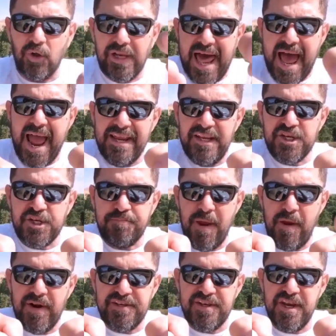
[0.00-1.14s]
Lying
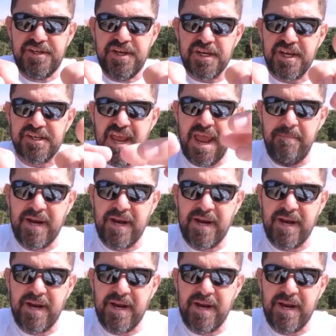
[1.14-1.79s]
spirits in Jesus' name.